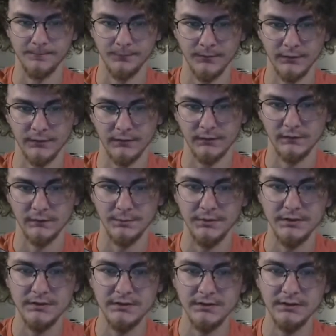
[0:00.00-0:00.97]

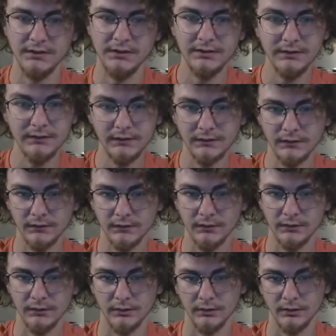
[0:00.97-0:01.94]
Species
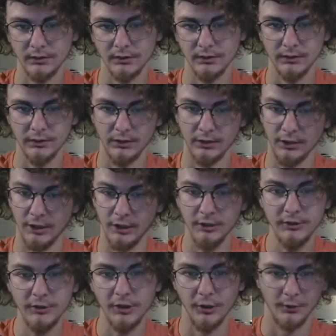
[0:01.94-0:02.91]

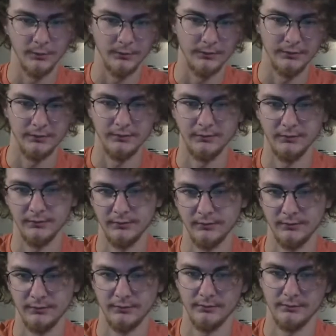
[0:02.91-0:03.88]
unknown.
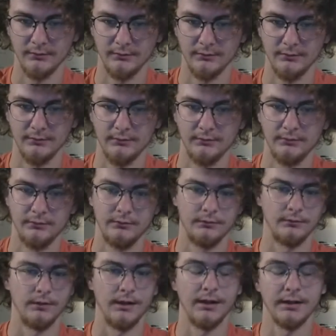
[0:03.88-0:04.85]

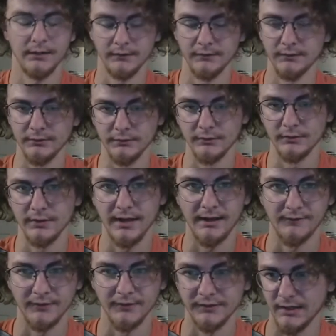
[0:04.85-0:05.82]
Right? Because you usually have
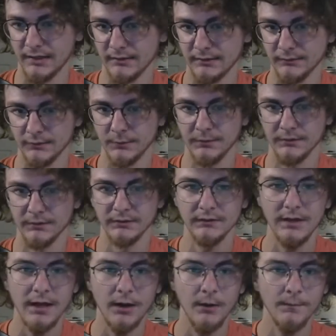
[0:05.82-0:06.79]
the scientific species.
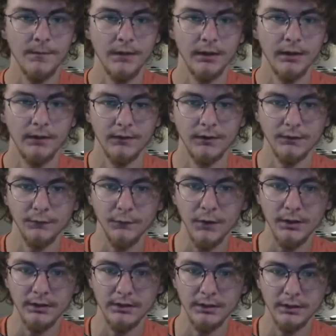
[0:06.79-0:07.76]
Now, the
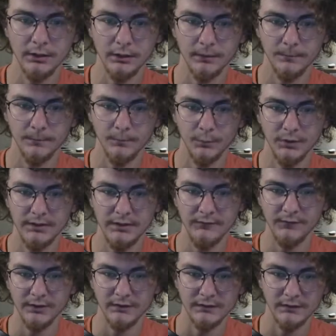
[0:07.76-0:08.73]
default here, we leave
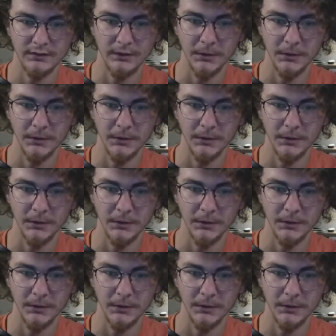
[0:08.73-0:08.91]
this here.